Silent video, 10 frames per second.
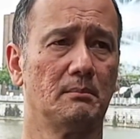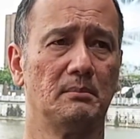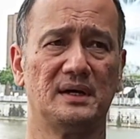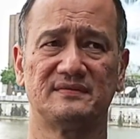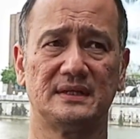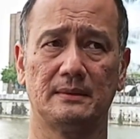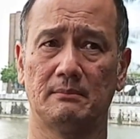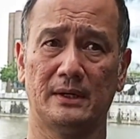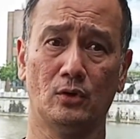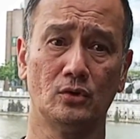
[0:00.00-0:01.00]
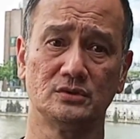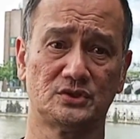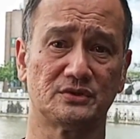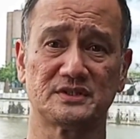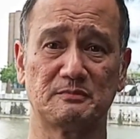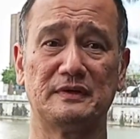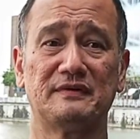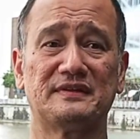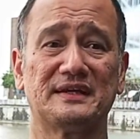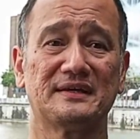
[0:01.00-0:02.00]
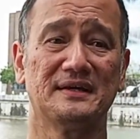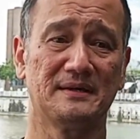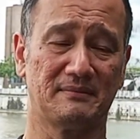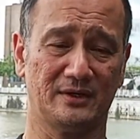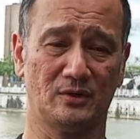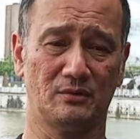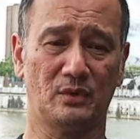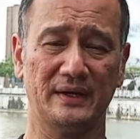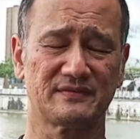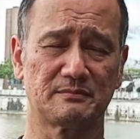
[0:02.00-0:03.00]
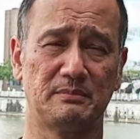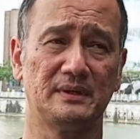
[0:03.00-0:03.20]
birthday, my own children's birthday, my wife's